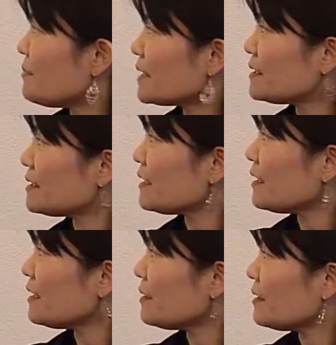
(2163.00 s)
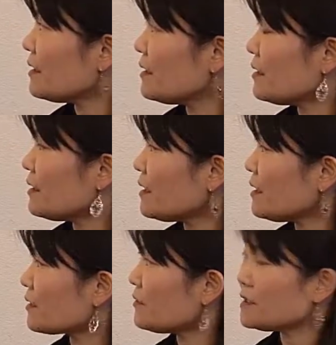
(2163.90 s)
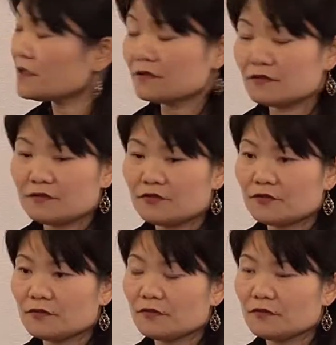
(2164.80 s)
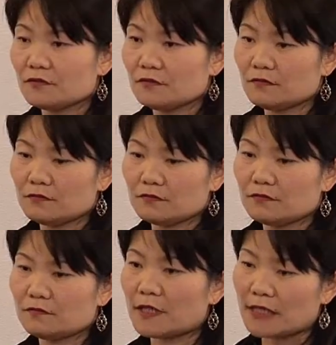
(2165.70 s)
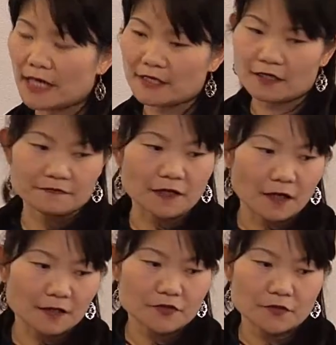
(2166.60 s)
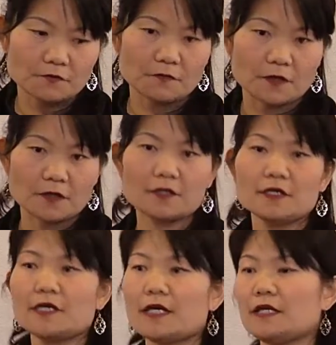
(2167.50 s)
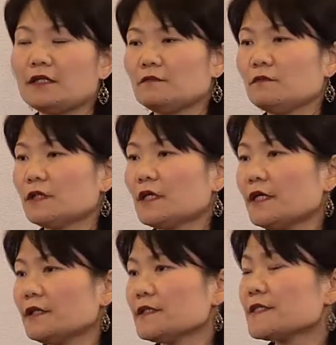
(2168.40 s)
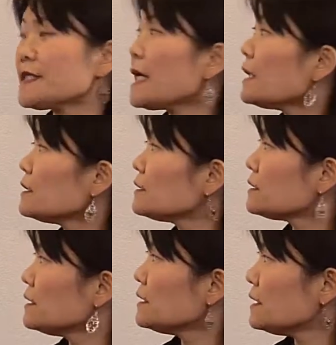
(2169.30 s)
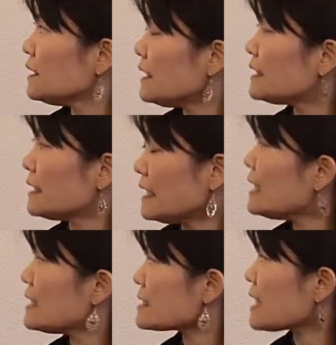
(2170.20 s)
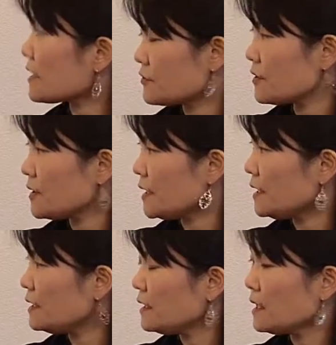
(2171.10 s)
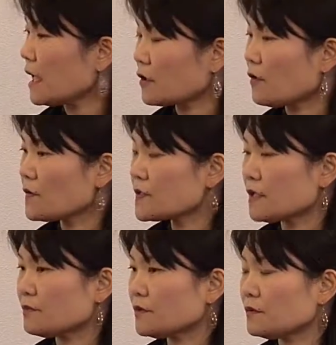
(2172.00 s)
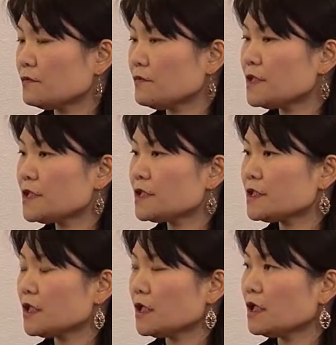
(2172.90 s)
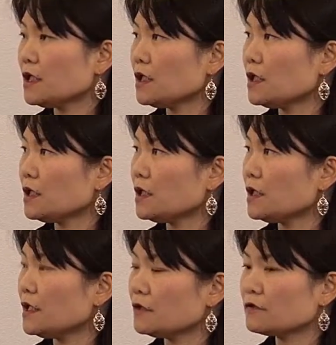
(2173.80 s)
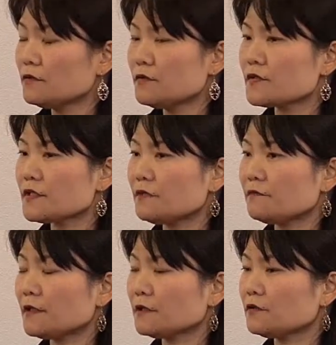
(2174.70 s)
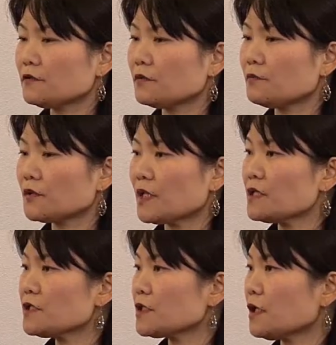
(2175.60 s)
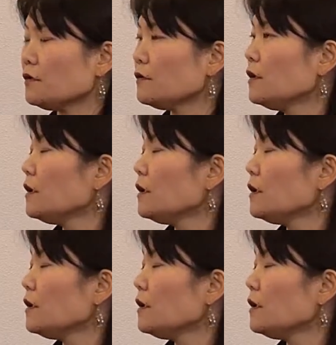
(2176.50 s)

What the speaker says: But according to what I have heard so far and what I understand, it is actually a concept which includes different potential